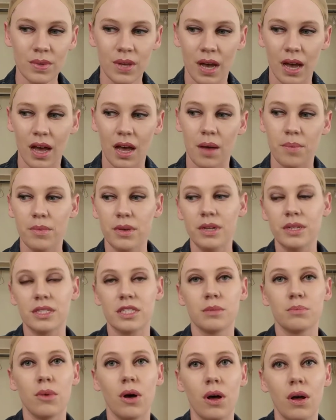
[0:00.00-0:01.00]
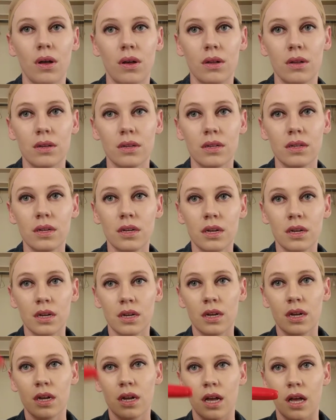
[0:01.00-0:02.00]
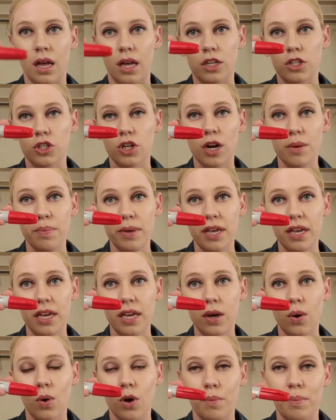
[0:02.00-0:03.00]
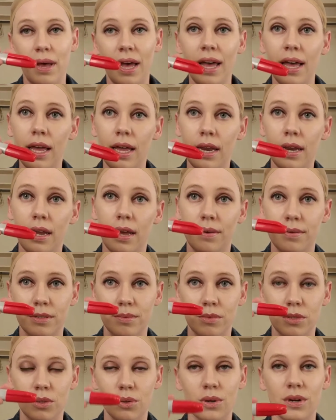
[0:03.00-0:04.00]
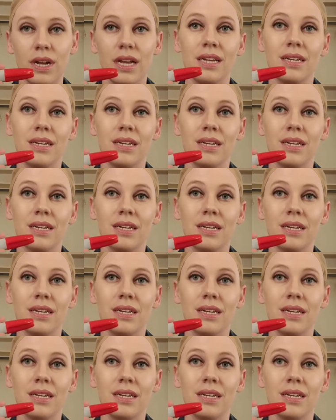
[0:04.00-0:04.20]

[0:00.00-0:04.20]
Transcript: a small Sharpie or pen of some sort.